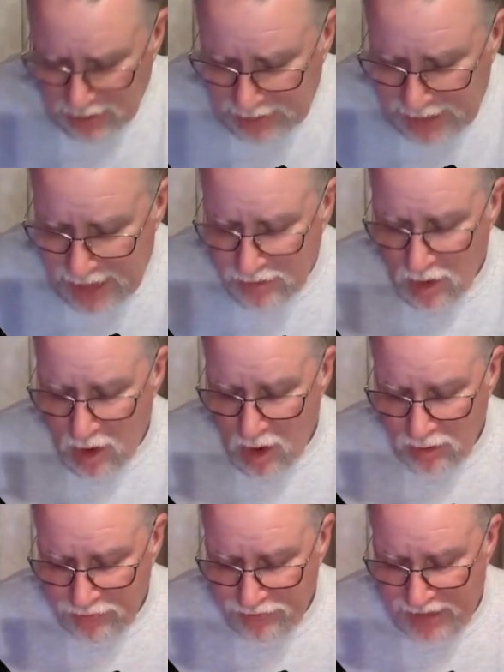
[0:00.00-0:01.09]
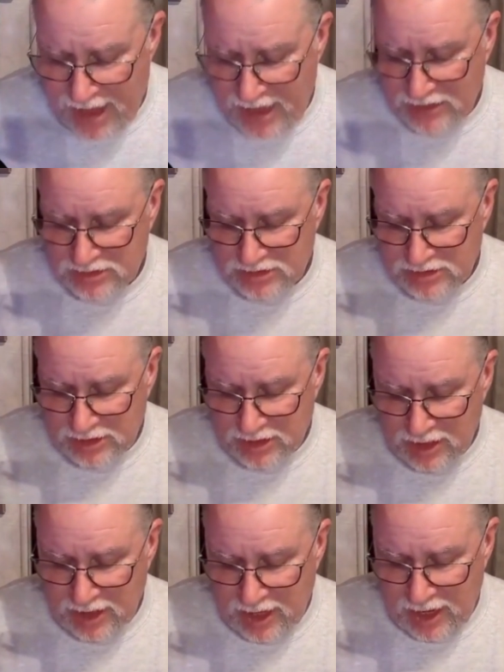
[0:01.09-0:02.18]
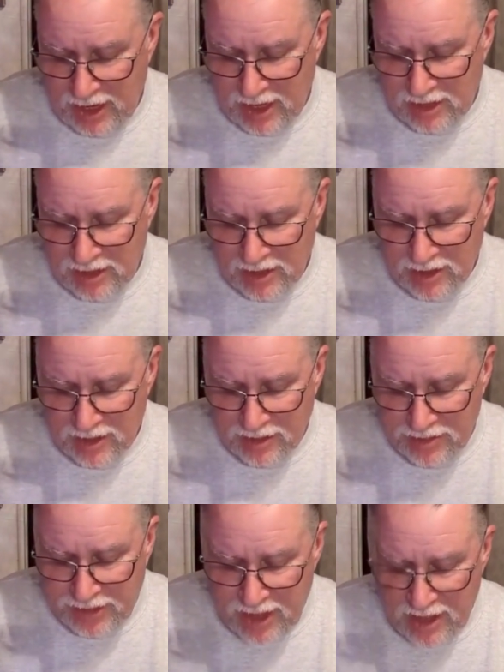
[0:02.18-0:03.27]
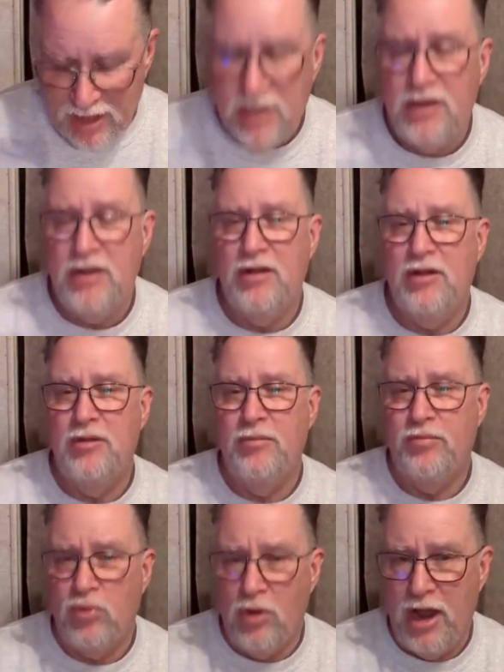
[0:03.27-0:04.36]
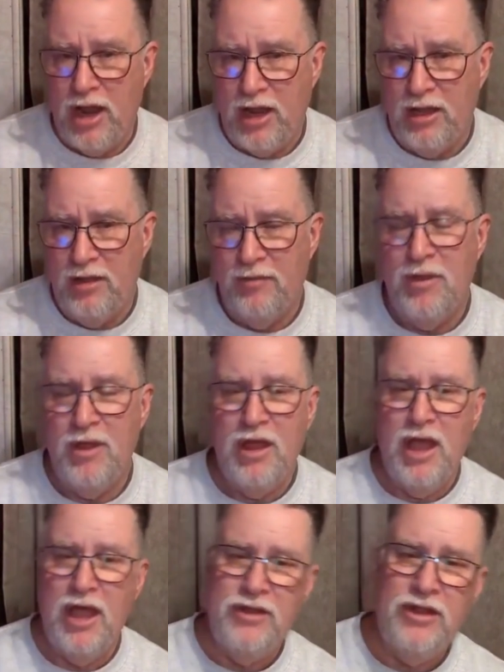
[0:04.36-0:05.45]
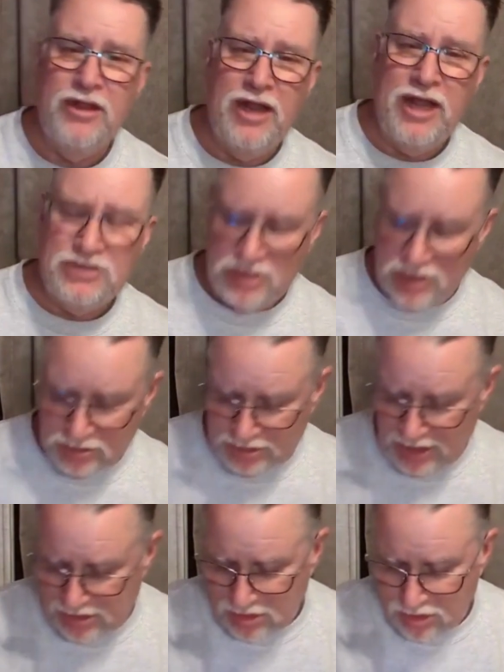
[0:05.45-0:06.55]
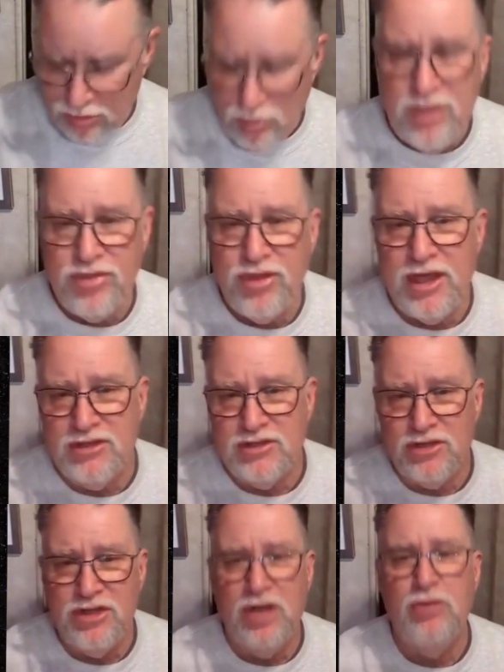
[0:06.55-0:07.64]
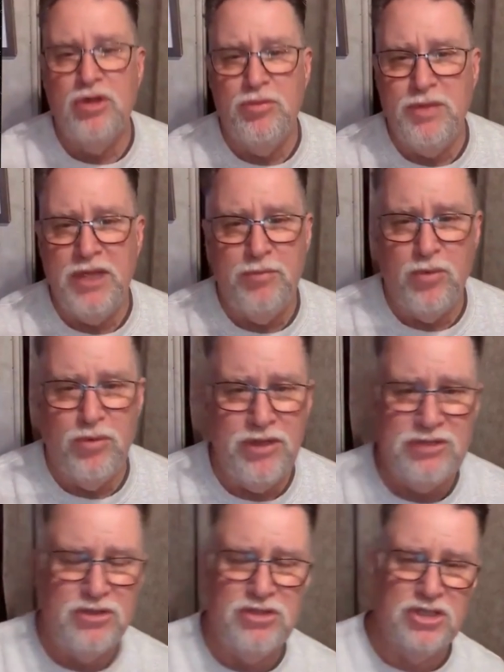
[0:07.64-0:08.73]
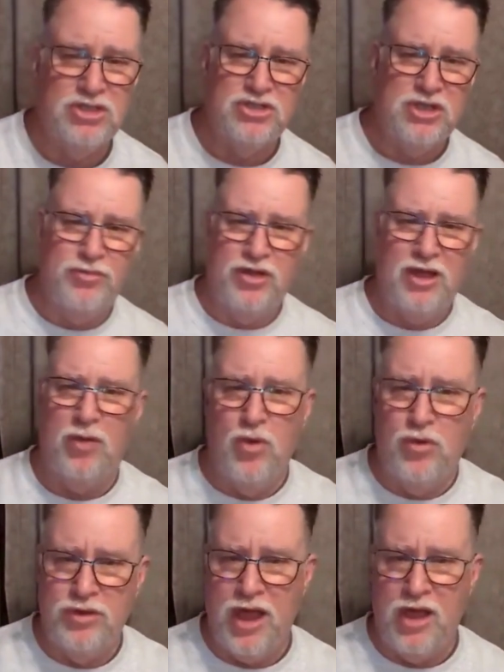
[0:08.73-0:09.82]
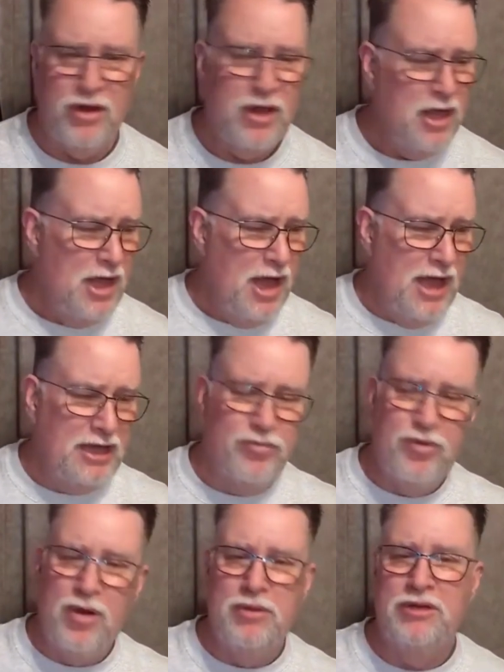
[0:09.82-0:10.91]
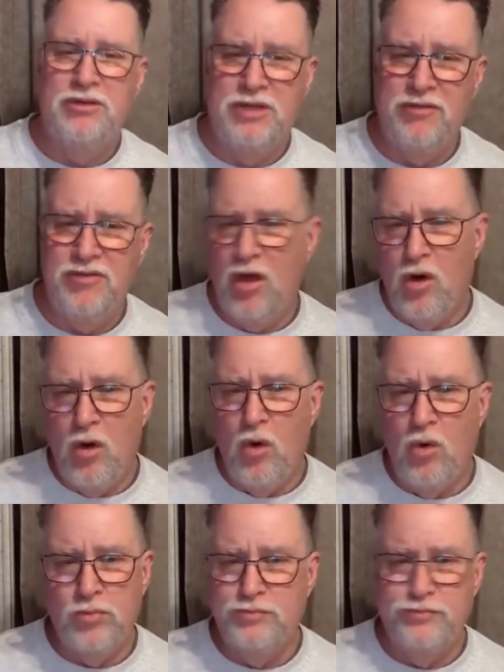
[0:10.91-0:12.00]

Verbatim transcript: gather all the facts and then pray. And then the last thing I'll say, so three things on dealing with people. And these are just something I wrote down. I could probably give you a whole